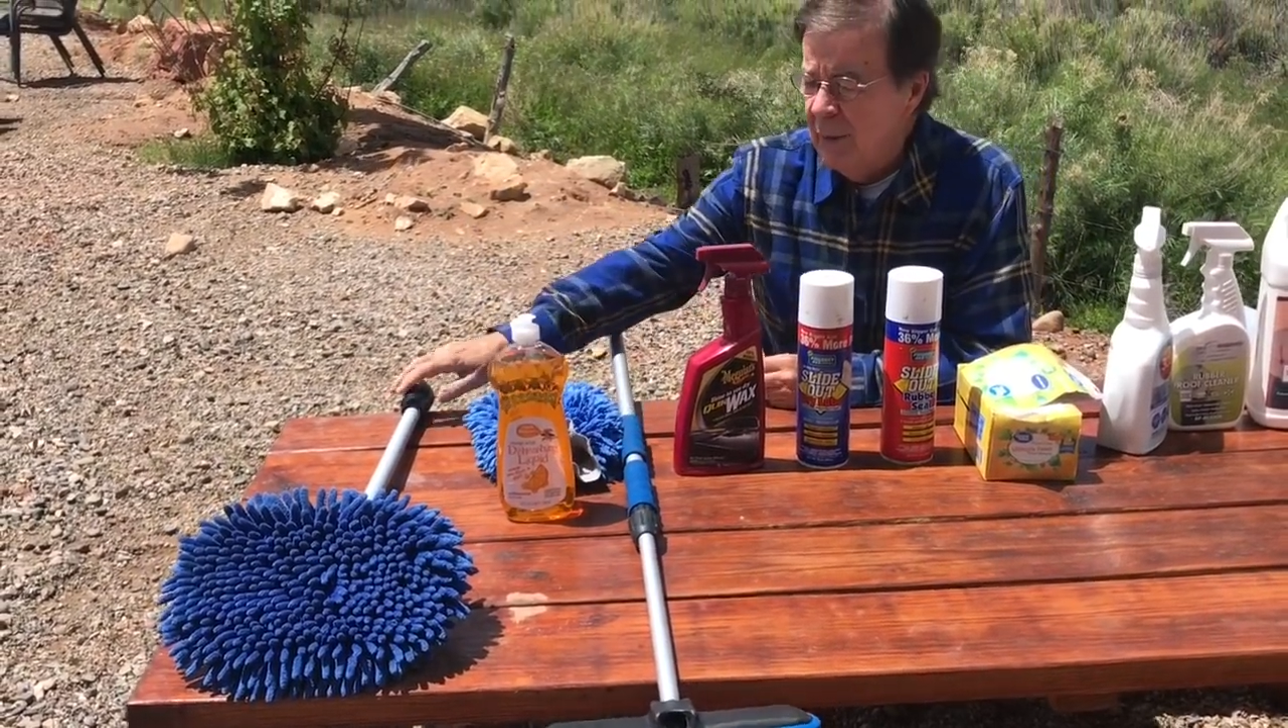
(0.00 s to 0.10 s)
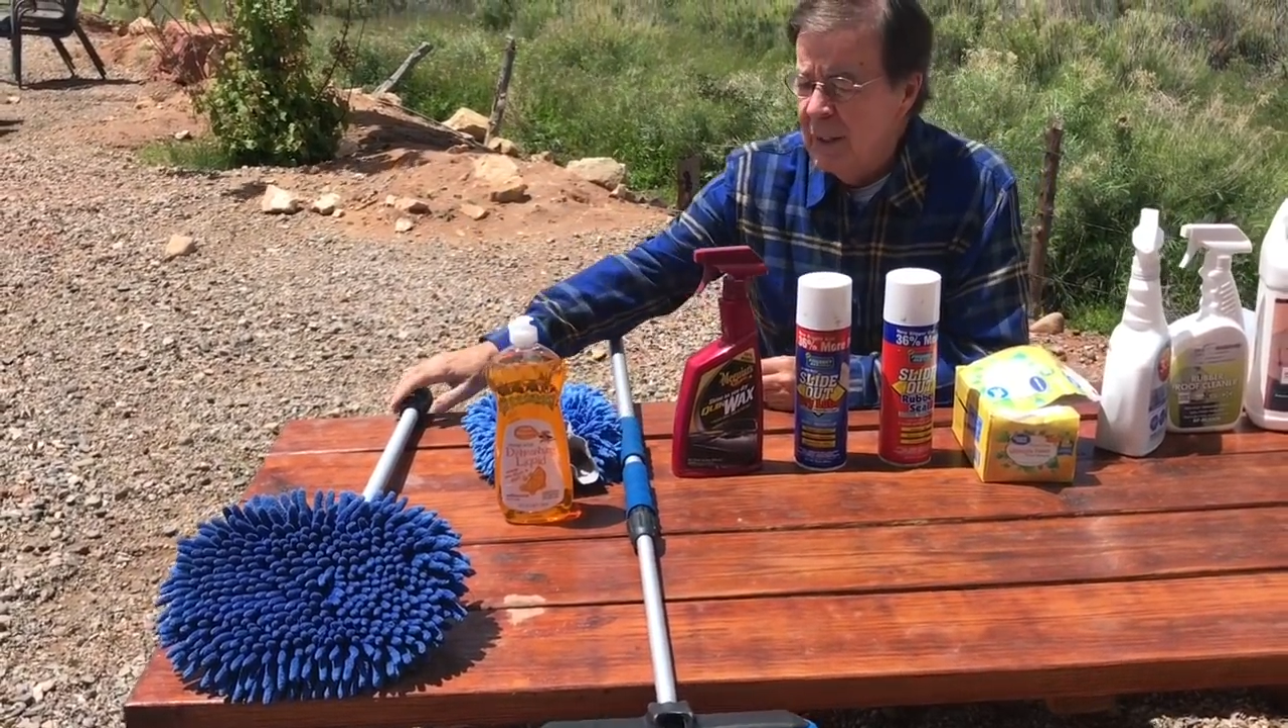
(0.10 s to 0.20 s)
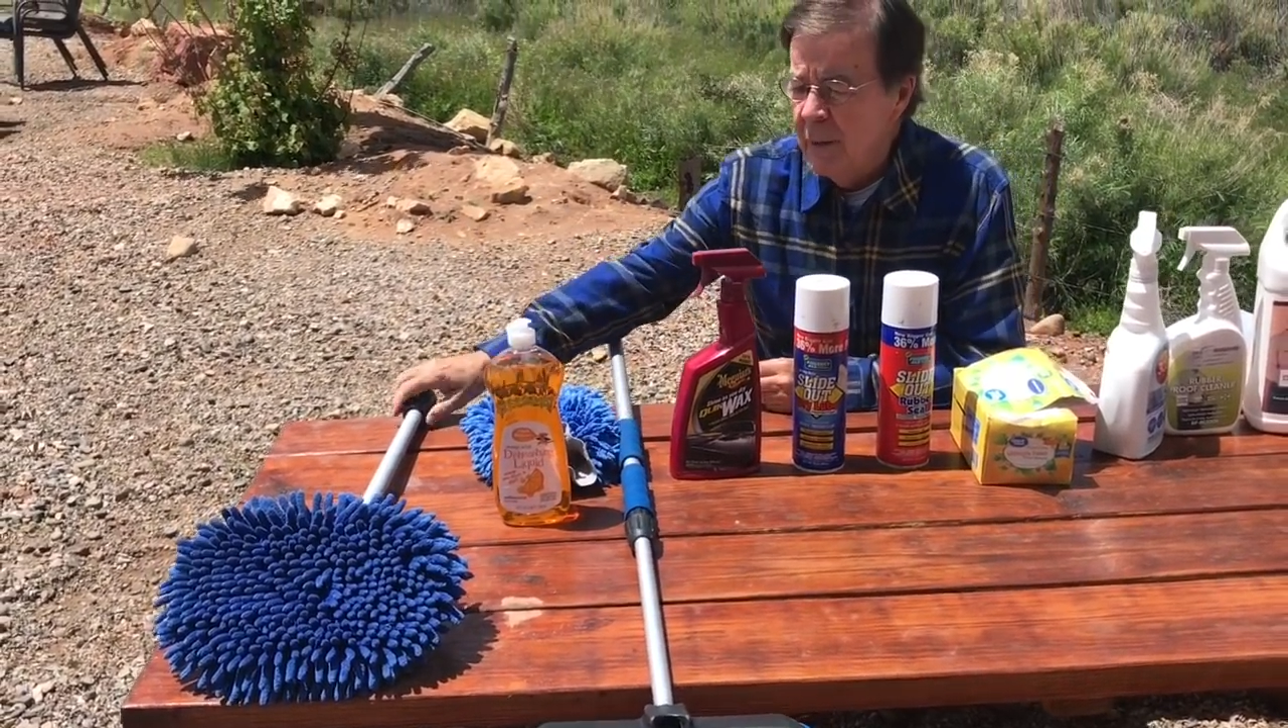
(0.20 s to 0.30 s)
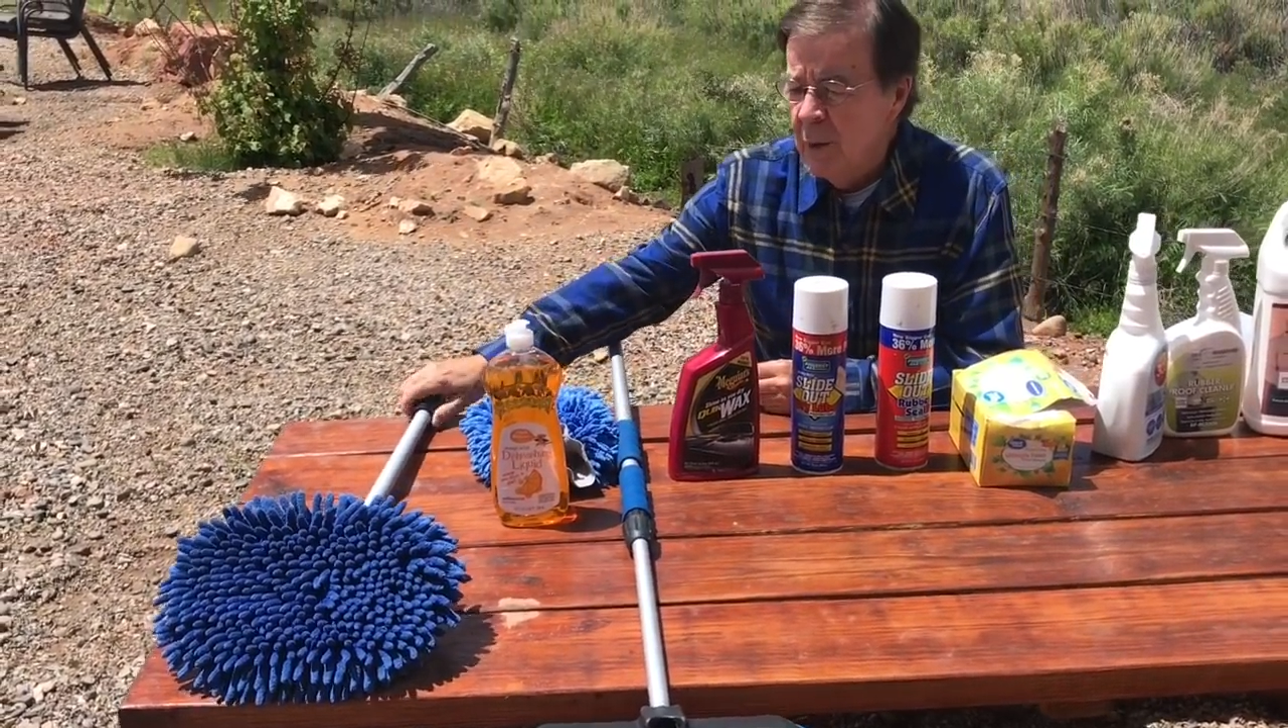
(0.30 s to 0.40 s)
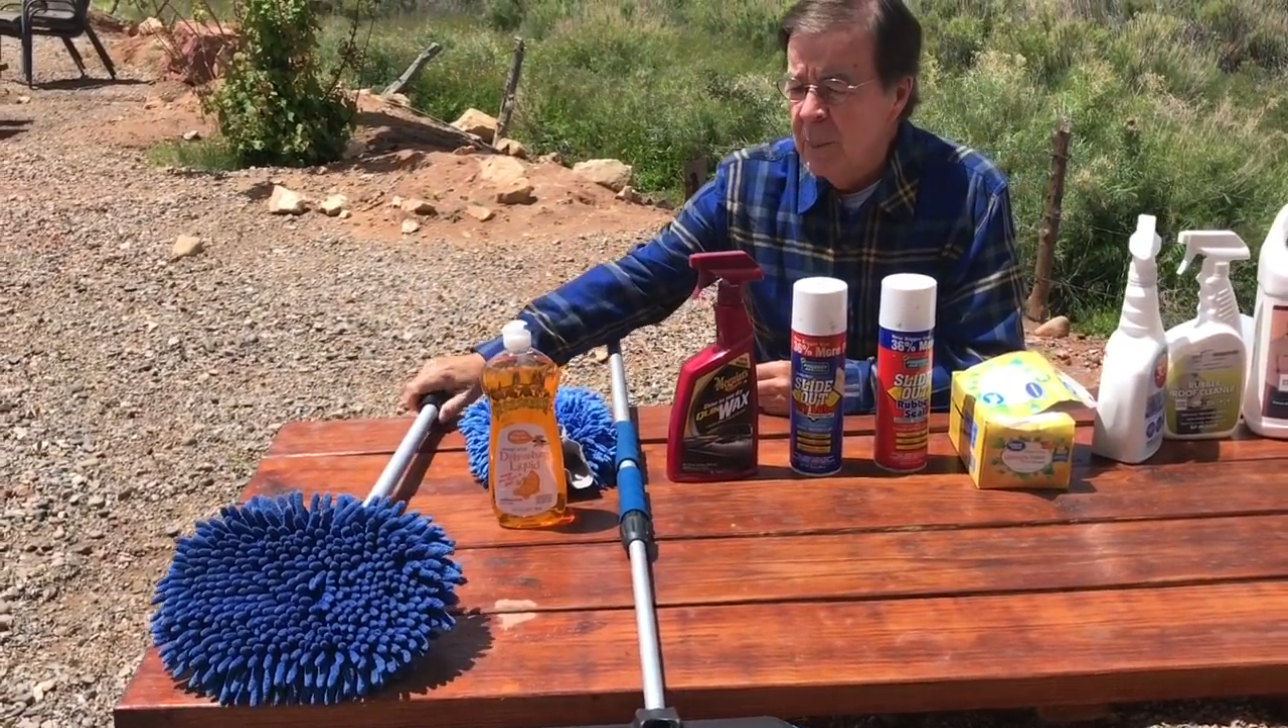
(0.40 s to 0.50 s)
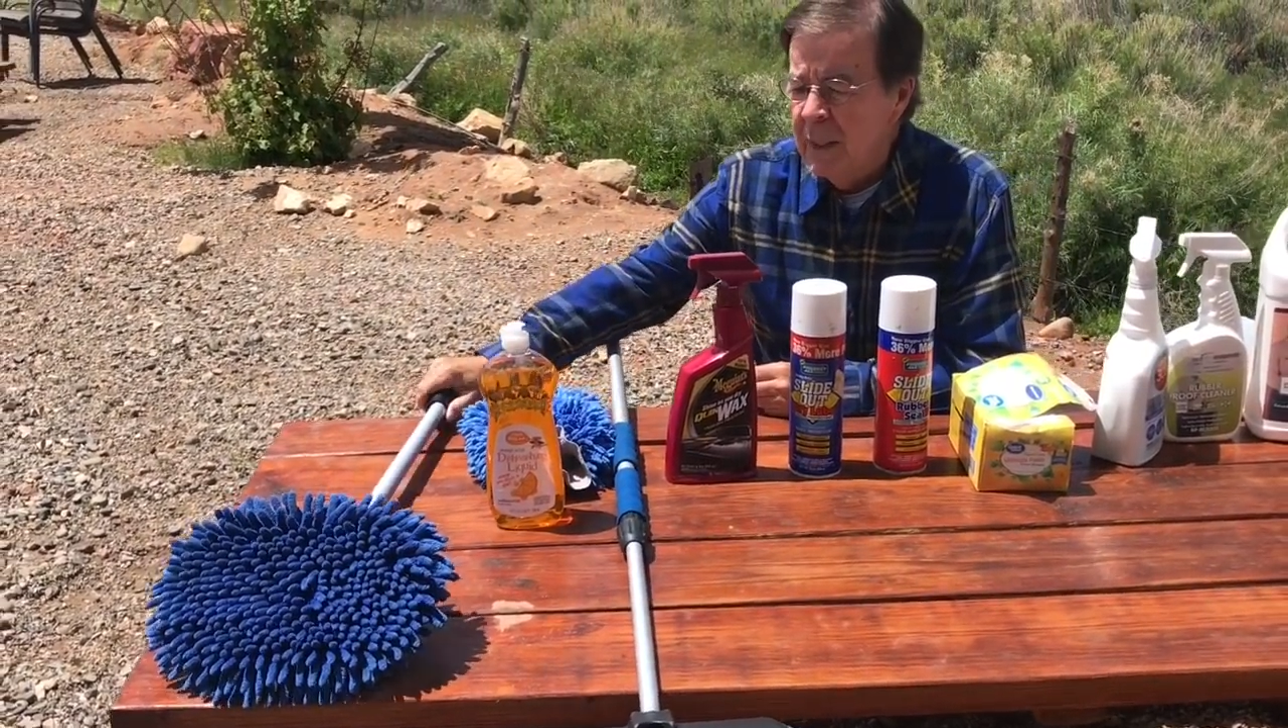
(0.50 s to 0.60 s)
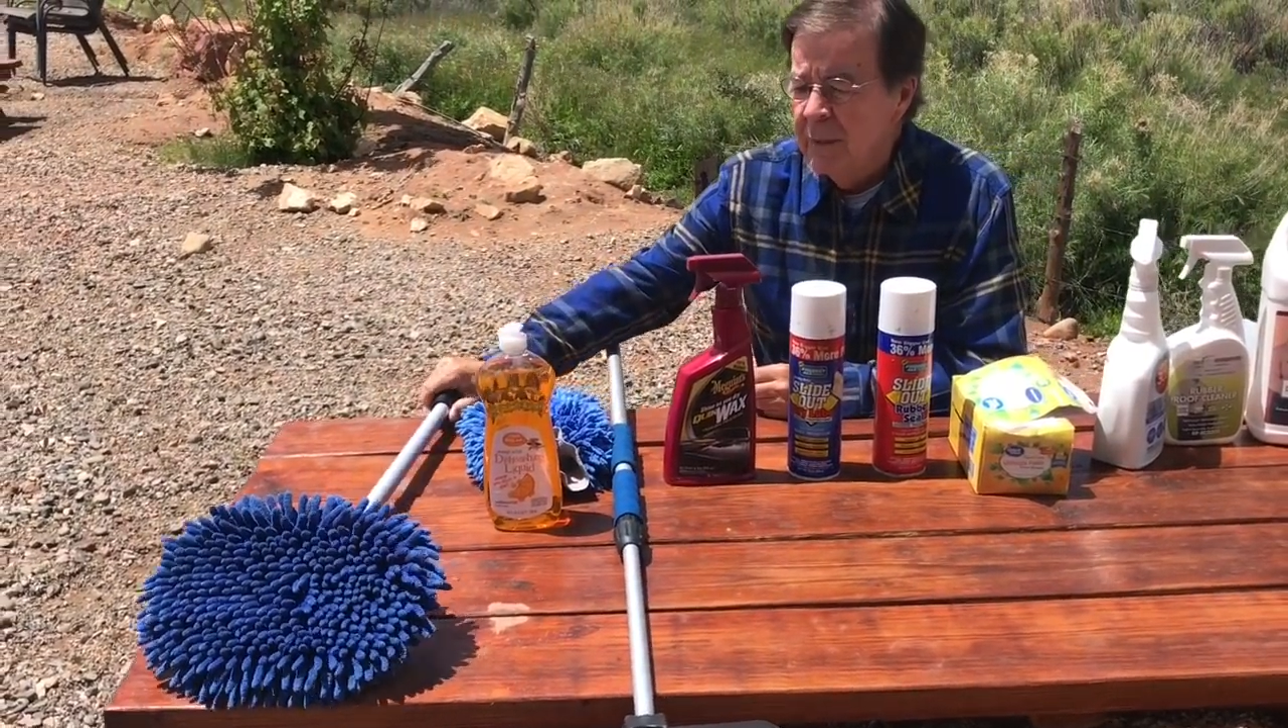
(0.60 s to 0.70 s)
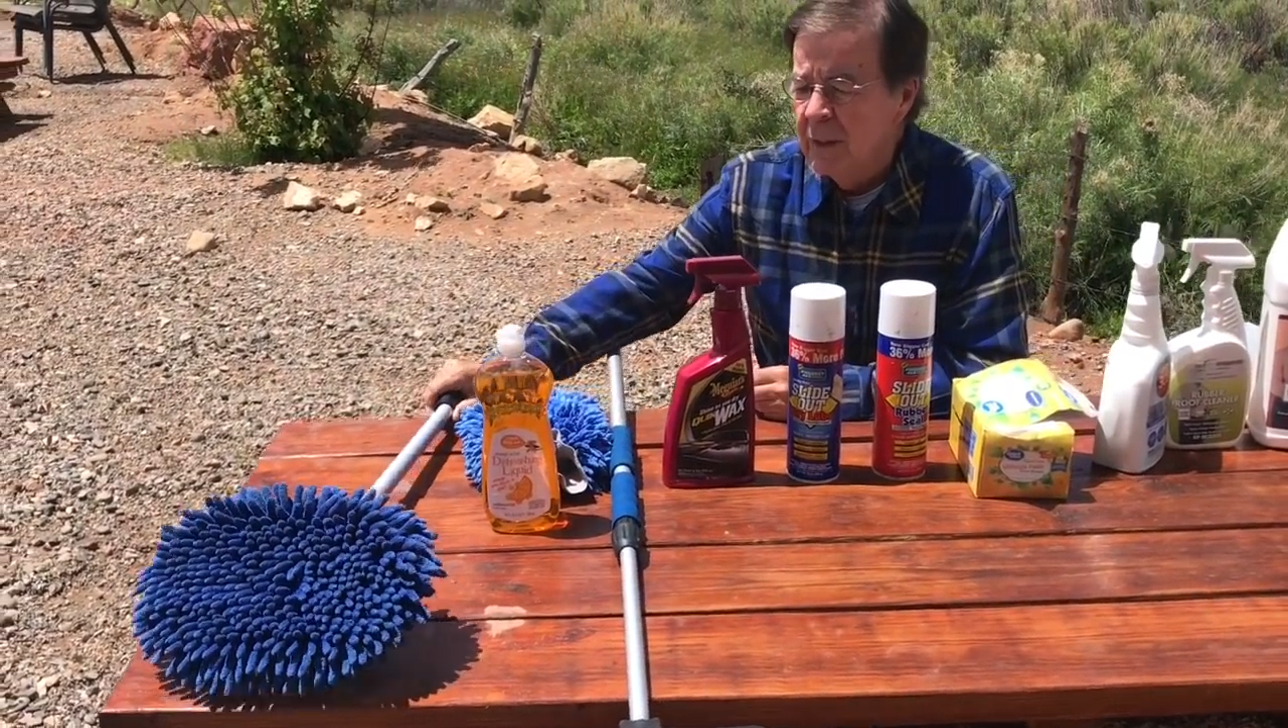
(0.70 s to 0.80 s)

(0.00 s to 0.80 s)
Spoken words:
another mitt